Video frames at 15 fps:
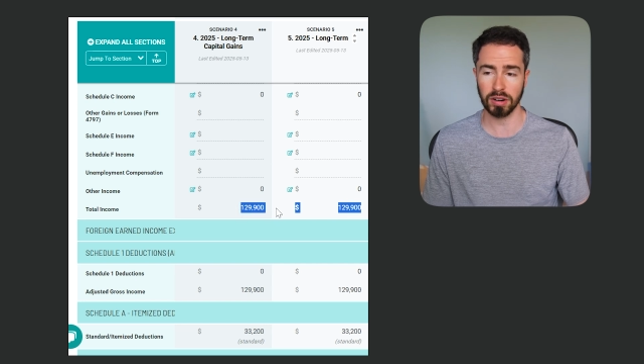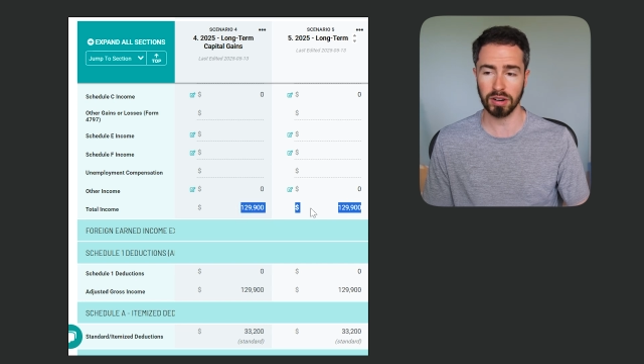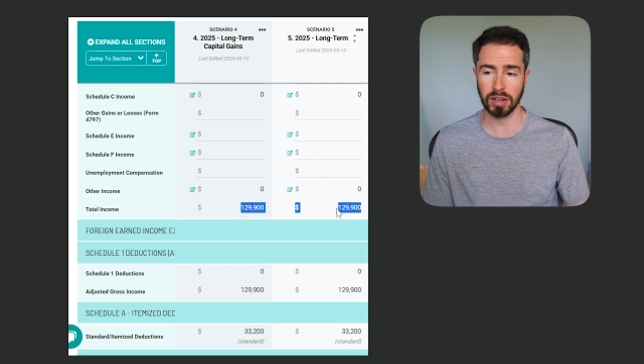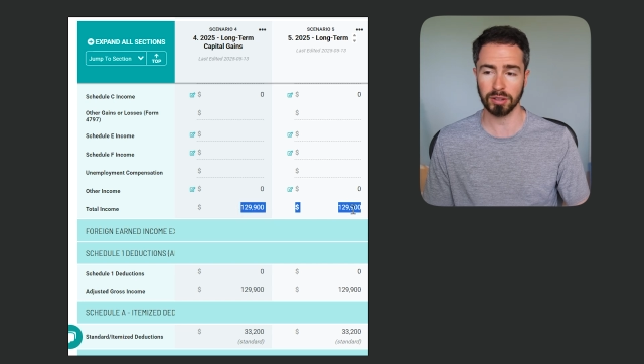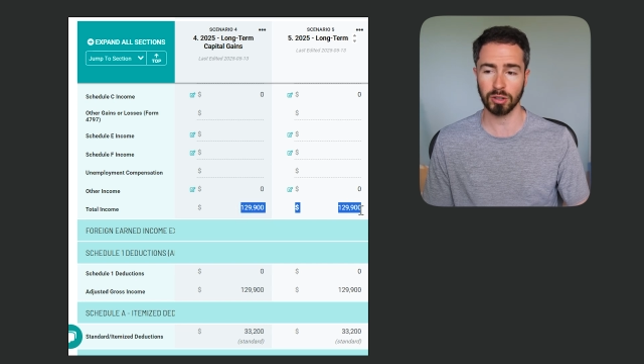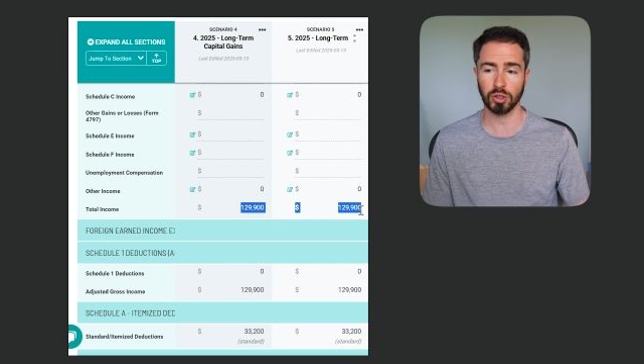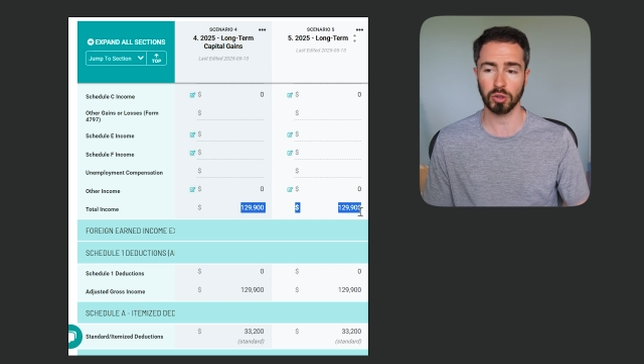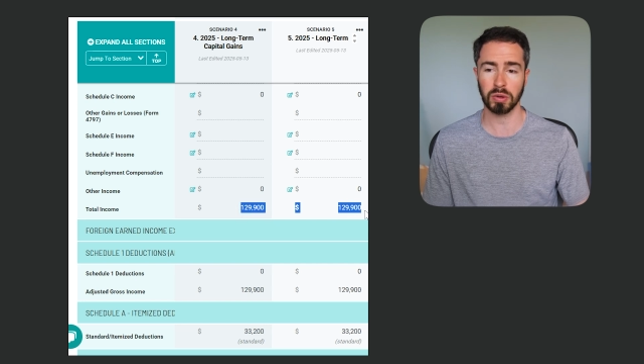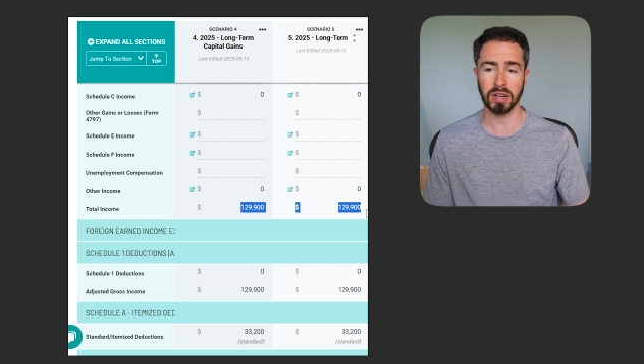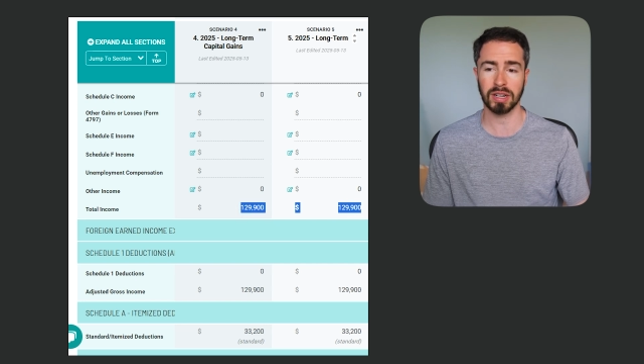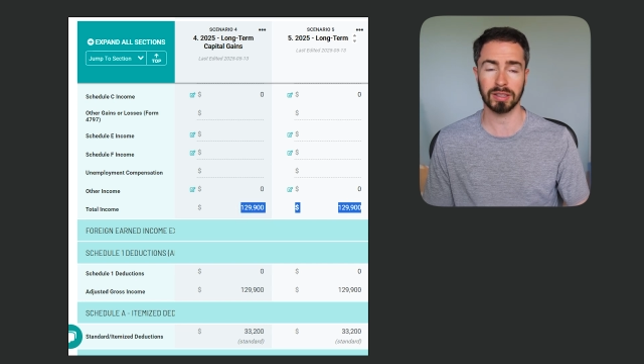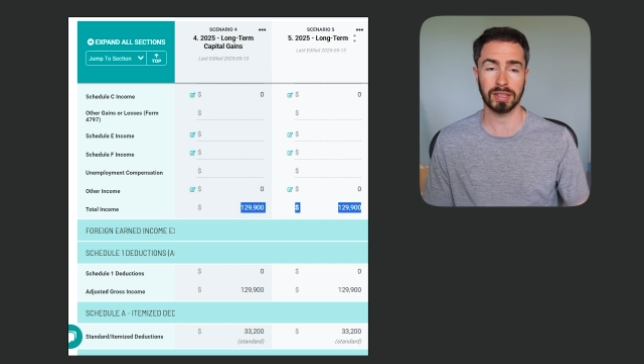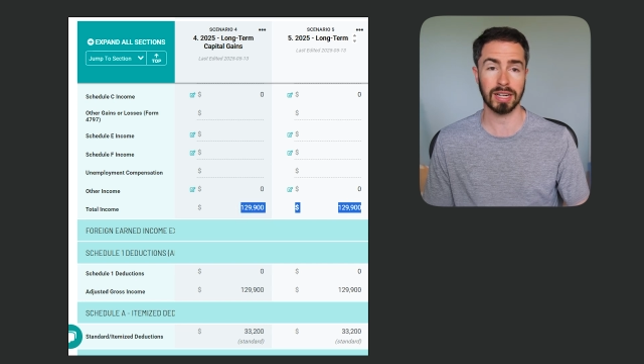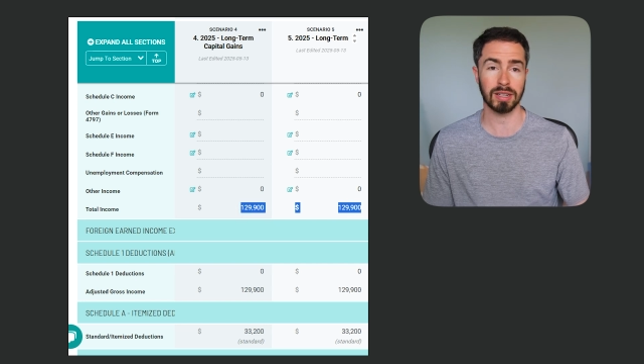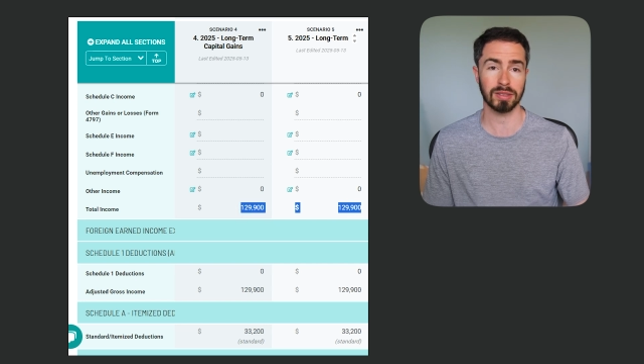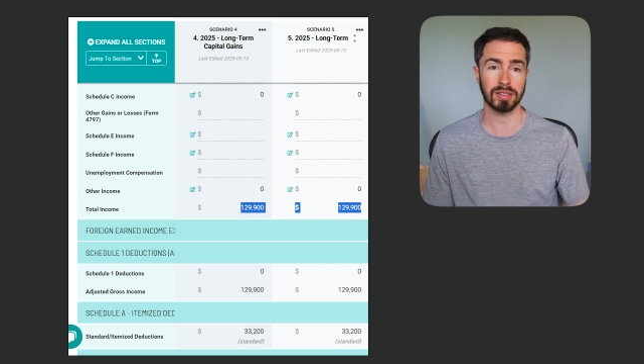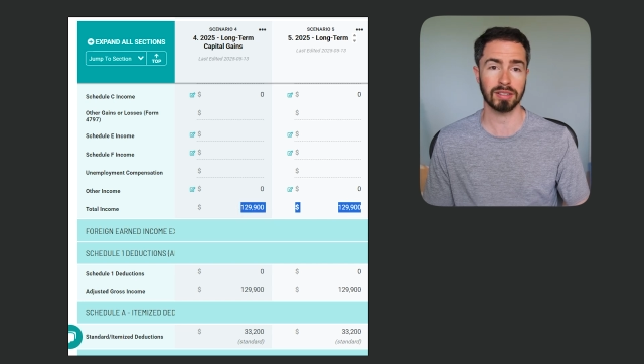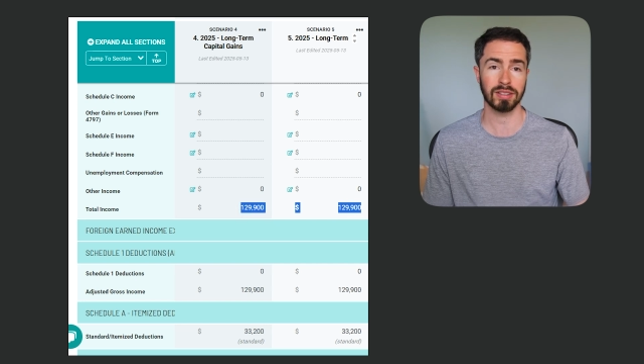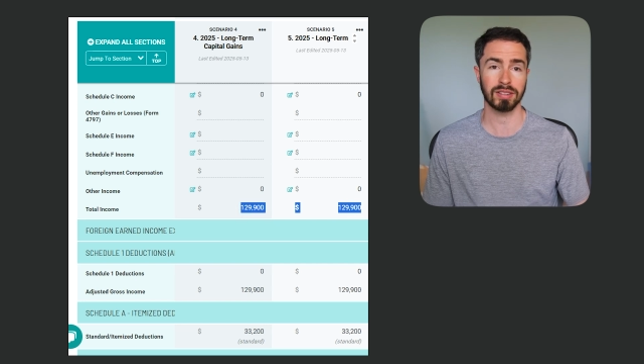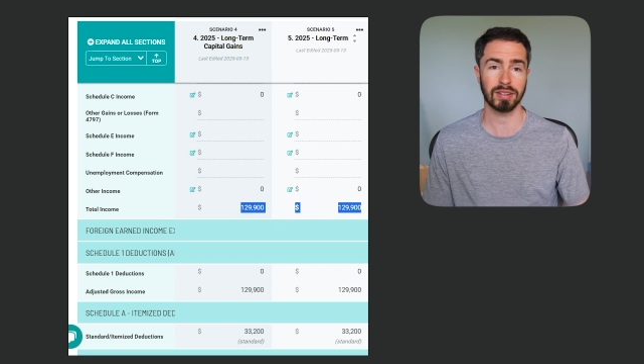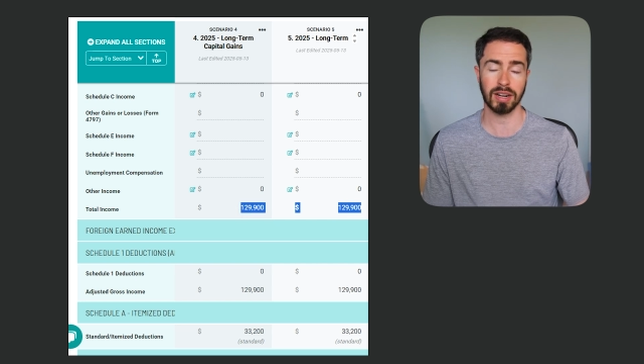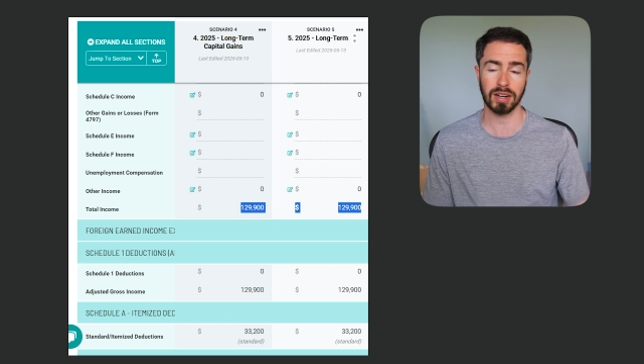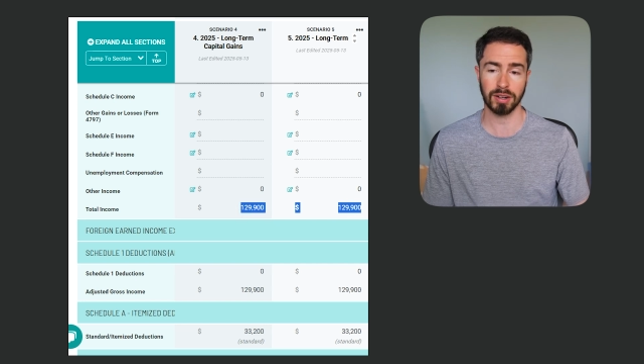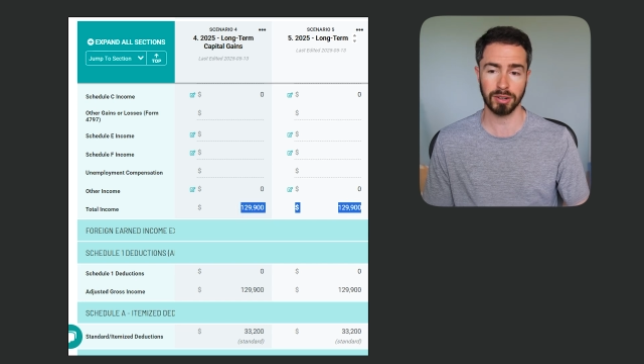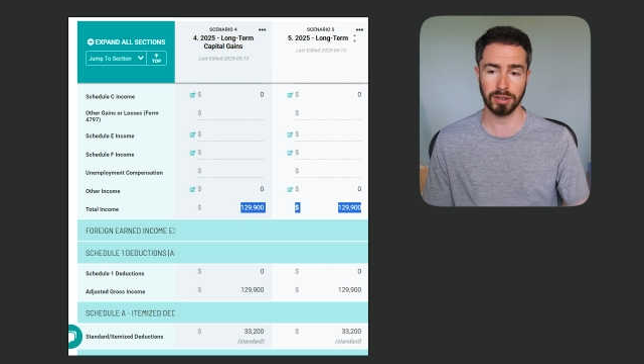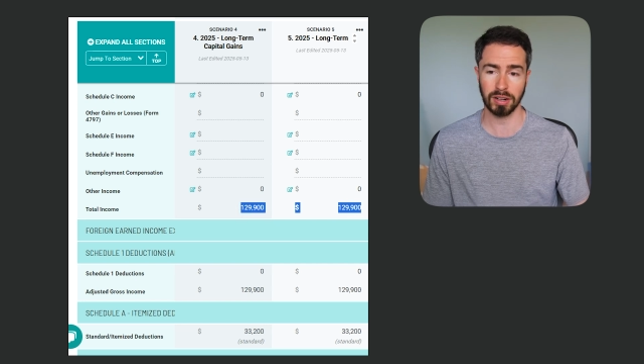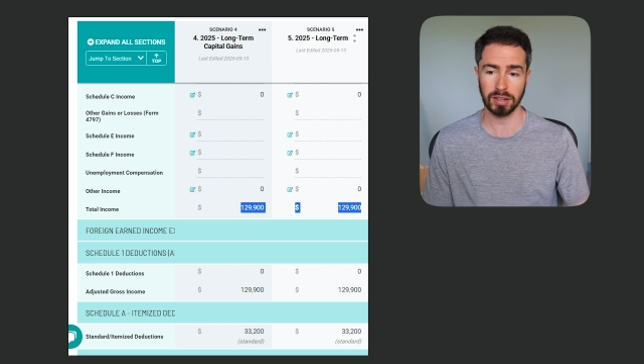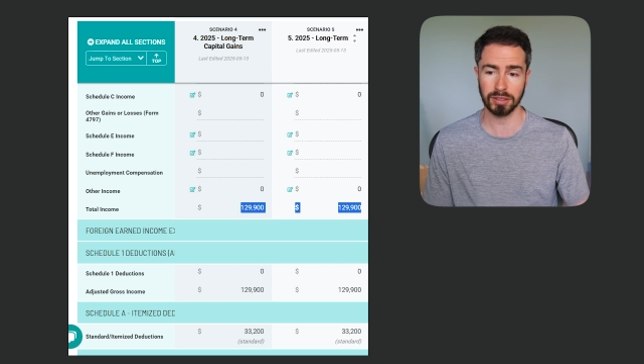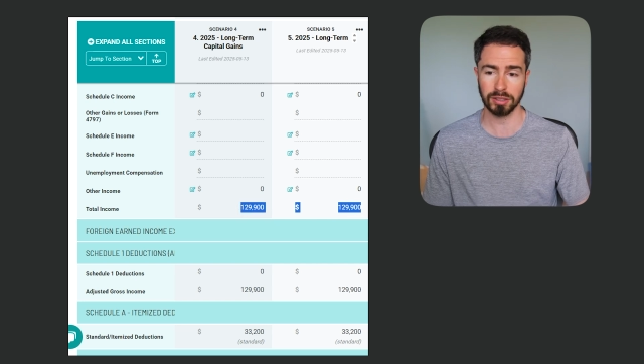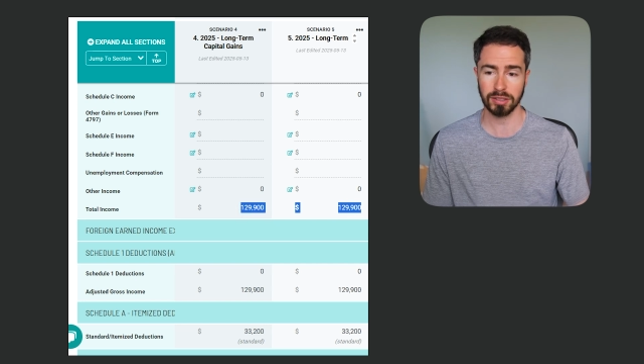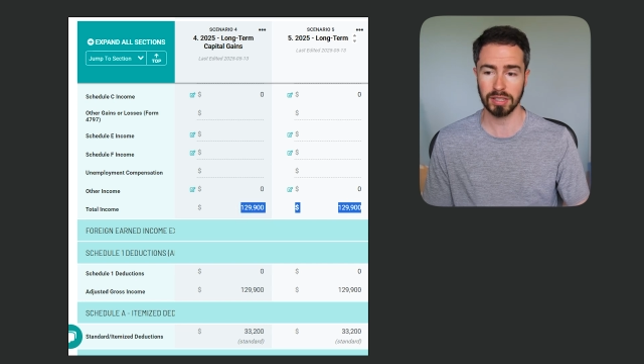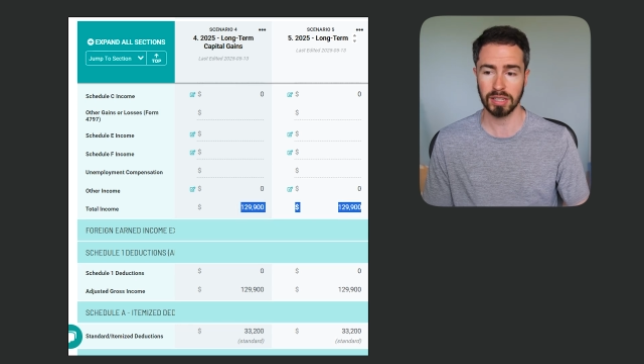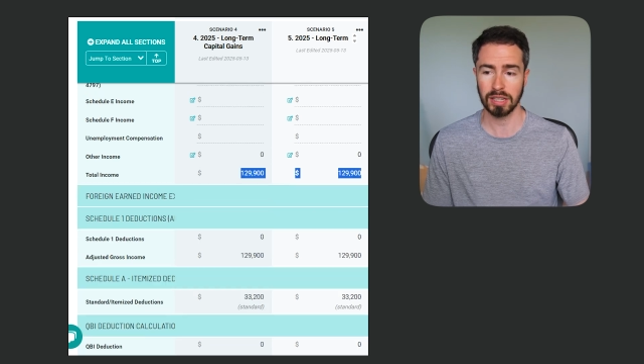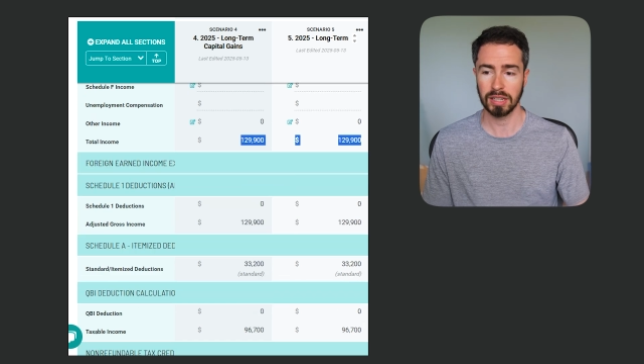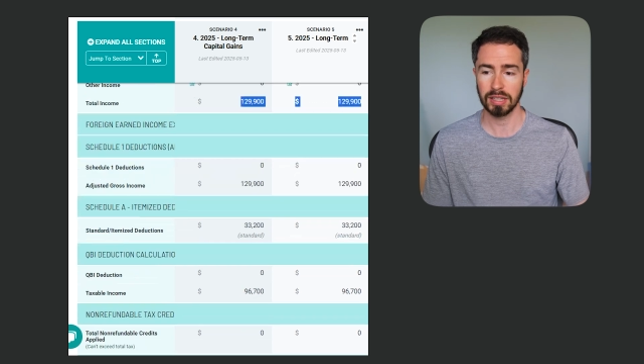$129,900,